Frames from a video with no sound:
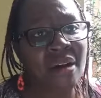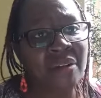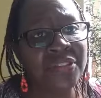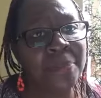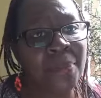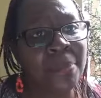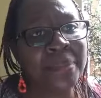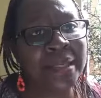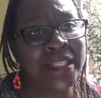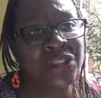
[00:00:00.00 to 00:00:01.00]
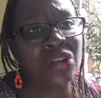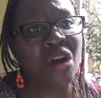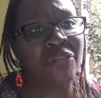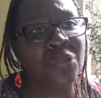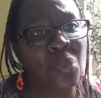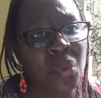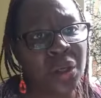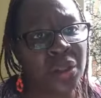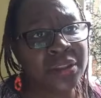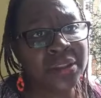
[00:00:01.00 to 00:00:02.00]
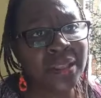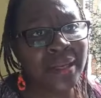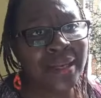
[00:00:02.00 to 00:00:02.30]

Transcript: of the population of the world